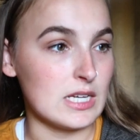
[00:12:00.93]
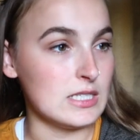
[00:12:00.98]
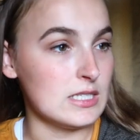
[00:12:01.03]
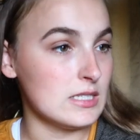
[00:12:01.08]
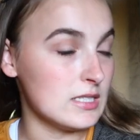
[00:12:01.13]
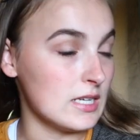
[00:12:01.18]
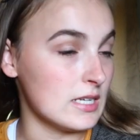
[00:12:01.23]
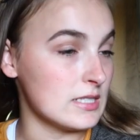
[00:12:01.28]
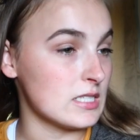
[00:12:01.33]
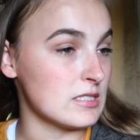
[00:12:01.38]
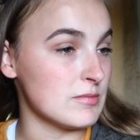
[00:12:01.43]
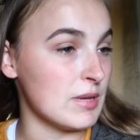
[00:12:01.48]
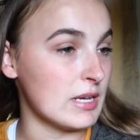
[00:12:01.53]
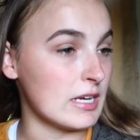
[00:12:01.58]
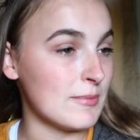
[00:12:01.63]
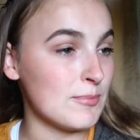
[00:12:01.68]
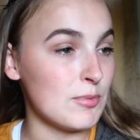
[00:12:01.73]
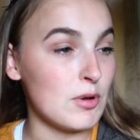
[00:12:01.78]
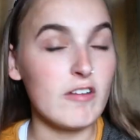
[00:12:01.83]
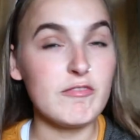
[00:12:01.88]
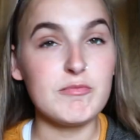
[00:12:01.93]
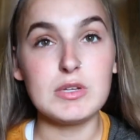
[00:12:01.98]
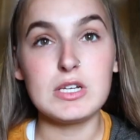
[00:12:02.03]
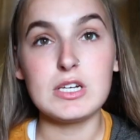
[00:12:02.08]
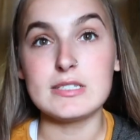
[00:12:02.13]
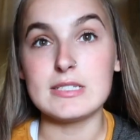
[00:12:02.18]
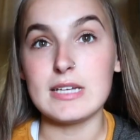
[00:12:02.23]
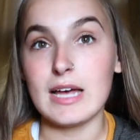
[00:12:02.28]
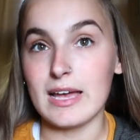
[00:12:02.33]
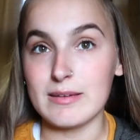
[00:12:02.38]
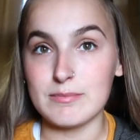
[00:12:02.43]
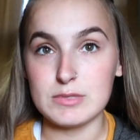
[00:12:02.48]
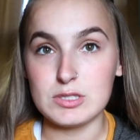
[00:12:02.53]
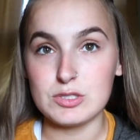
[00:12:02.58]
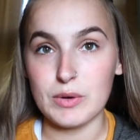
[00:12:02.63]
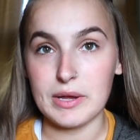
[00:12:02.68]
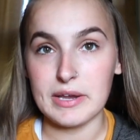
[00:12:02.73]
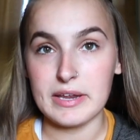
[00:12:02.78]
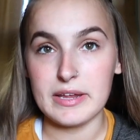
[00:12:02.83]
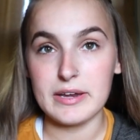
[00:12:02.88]
I need to take this makeup off because I am
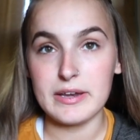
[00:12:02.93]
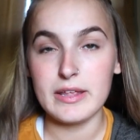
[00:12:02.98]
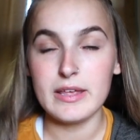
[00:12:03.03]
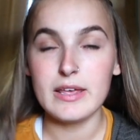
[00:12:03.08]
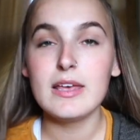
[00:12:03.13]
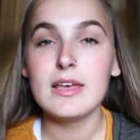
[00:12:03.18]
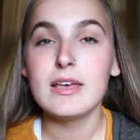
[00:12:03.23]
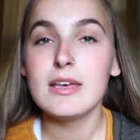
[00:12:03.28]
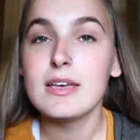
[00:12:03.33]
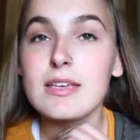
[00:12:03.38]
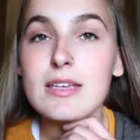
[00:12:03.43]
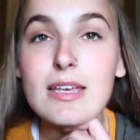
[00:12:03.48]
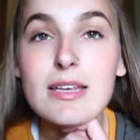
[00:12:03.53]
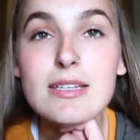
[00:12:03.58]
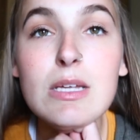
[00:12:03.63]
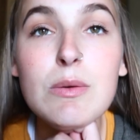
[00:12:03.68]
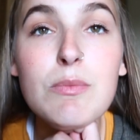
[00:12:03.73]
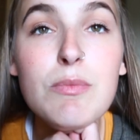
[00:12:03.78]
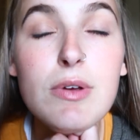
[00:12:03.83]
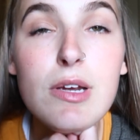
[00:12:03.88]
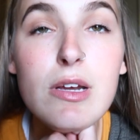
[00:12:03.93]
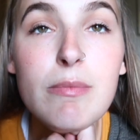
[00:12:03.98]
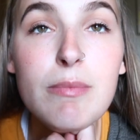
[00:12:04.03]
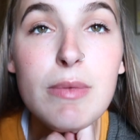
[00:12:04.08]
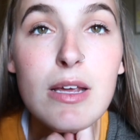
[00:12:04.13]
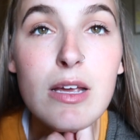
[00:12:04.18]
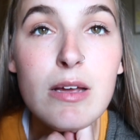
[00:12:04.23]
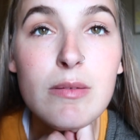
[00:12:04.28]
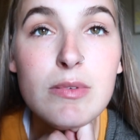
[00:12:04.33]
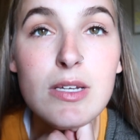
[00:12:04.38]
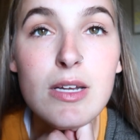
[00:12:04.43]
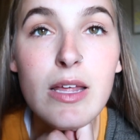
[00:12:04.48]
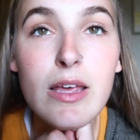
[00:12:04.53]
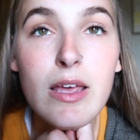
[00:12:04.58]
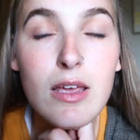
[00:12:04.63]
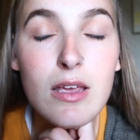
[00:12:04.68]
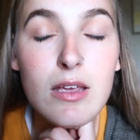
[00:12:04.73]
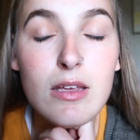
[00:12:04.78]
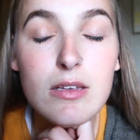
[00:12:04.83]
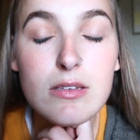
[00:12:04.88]
sweating. Yes, I'm wearing makeup
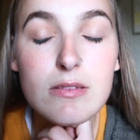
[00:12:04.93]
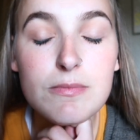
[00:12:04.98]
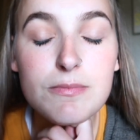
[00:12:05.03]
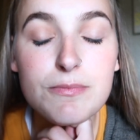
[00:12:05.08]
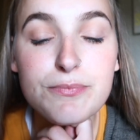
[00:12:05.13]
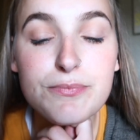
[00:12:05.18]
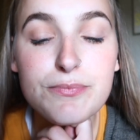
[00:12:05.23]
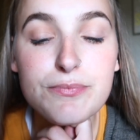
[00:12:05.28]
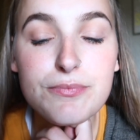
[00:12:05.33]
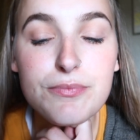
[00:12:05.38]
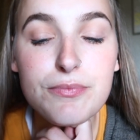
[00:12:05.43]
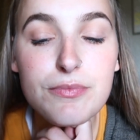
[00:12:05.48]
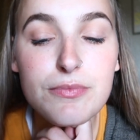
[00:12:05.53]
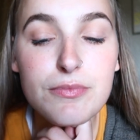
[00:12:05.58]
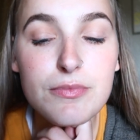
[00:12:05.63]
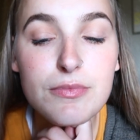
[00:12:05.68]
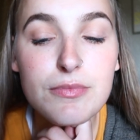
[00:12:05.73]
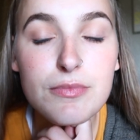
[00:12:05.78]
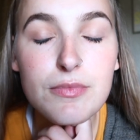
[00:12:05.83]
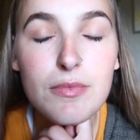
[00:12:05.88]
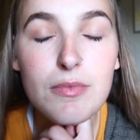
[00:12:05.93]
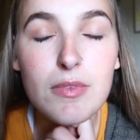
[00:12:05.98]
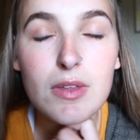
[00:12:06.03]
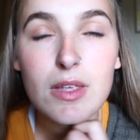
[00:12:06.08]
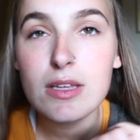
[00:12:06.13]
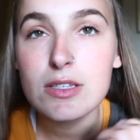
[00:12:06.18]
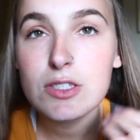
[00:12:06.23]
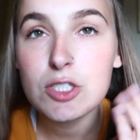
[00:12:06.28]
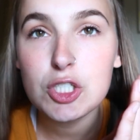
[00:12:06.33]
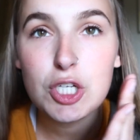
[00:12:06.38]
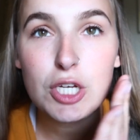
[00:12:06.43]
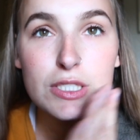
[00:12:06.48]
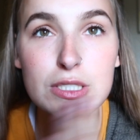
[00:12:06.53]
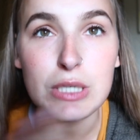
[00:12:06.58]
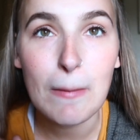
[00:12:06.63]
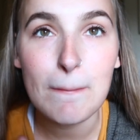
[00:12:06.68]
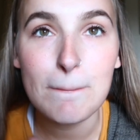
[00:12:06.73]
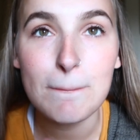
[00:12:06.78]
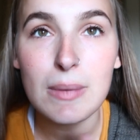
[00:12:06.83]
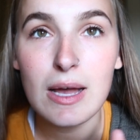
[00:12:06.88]
today. It's
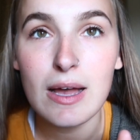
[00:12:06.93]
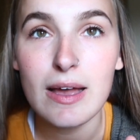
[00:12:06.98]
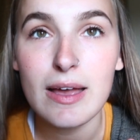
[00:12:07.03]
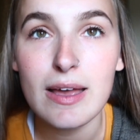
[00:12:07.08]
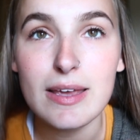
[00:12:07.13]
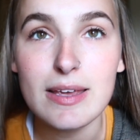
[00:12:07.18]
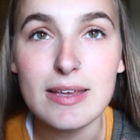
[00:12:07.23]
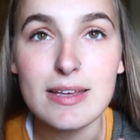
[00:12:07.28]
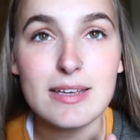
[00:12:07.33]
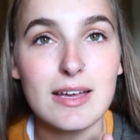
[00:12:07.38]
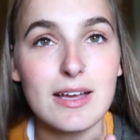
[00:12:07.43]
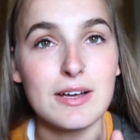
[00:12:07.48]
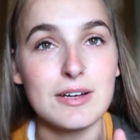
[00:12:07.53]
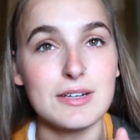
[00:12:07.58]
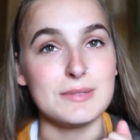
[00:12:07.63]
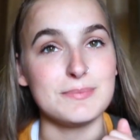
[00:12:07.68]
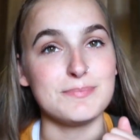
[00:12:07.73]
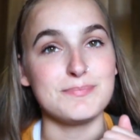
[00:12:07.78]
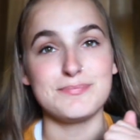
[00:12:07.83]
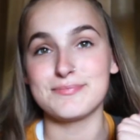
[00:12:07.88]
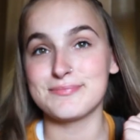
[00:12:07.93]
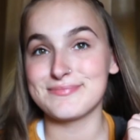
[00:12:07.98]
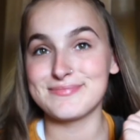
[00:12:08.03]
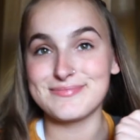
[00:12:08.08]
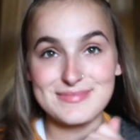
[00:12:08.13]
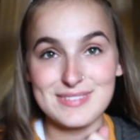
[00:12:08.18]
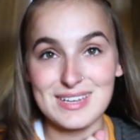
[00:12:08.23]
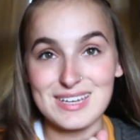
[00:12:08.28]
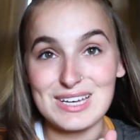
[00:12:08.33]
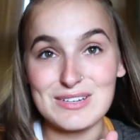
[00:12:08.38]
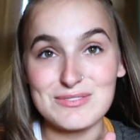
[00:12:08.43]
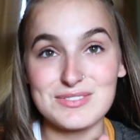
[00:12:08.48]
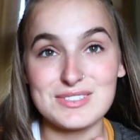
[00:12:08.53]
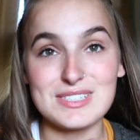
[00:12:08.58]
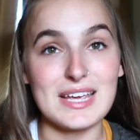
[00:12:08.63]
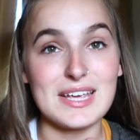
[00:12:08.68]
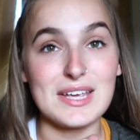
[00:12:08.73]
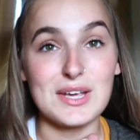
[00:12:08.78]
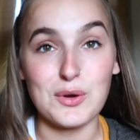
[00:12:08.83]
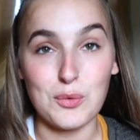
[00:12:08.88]
just my
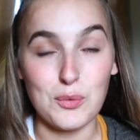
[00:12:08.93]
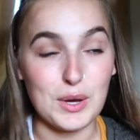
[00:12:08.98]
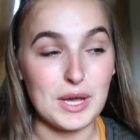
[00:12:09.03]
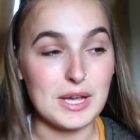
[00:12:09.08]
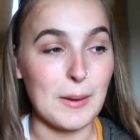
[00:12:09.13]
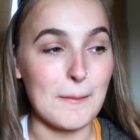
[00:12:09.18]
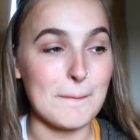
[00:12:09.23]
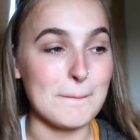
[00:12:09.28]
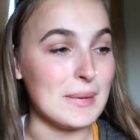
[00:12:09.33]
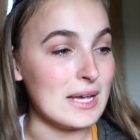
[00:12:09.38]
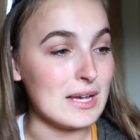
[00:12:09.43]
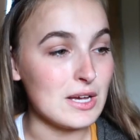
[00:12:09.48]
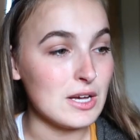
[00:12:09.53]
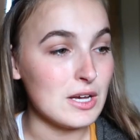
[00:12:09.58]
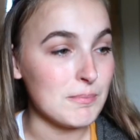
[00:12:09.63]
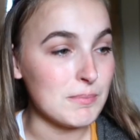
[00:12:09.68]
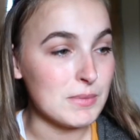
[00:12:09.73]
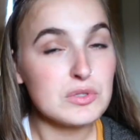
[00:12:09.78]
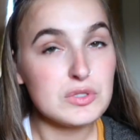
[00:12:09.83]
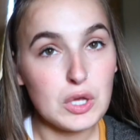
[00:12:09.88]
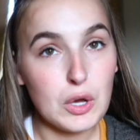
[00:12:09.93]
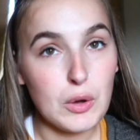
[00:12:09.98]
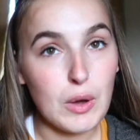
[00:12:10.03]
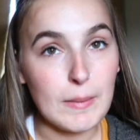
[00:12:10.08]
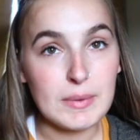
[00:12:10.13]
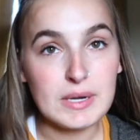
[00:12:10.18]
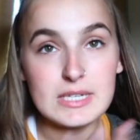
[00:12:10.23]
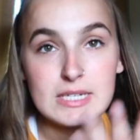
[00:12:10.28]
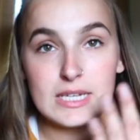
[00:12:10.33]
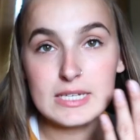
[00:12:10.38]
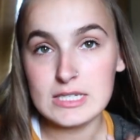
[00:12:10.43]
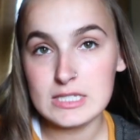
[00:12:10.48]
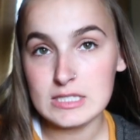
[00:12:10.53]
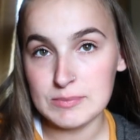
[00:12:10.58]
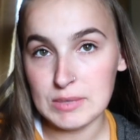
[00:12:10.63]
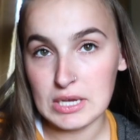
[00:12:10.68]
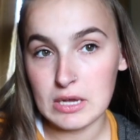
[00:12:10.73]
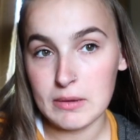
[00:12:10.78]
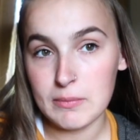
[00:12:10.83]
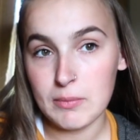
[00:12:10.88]
everyday quick makeup. So I'm gonna take this
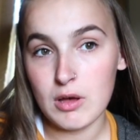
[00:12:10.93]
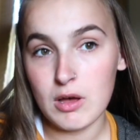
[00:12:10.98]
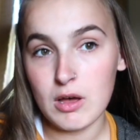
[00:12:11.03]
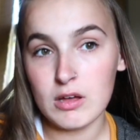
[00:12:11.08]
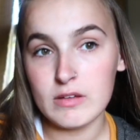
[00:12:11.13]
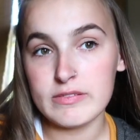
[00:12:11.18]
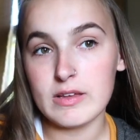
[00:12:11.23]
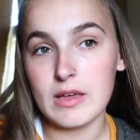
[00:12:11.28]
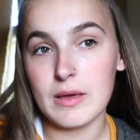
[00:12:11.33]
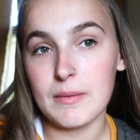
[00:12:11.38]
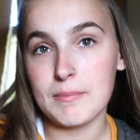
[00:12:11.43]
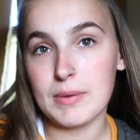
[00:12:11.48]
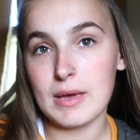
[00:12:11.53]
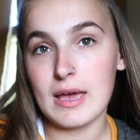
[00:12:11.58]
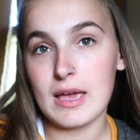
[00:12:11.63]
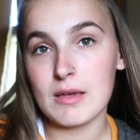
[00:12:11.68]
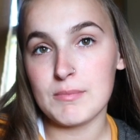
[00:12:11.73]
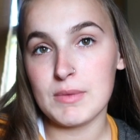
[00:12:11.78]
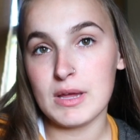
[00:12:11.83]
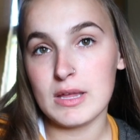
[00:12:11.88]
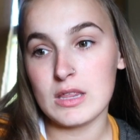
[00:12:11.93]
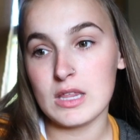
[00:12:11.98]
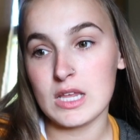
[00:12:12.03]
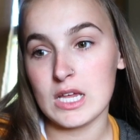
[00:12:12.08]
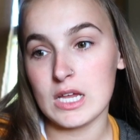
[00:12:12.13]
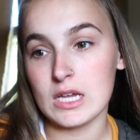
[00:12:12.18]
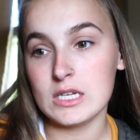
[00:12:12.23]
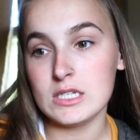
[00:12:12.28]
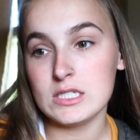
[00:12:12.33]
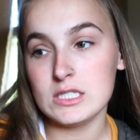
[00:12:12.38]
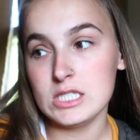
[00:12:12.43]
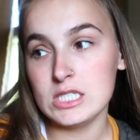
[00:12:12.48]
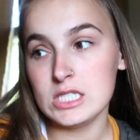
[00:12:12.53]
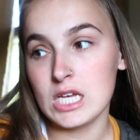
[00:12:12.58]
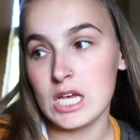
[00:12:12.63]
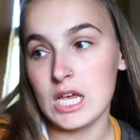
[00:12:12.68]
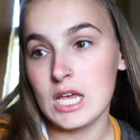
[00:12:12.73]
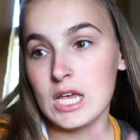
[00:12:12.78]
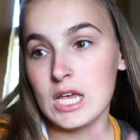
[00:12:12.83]
makeup off, pack my things,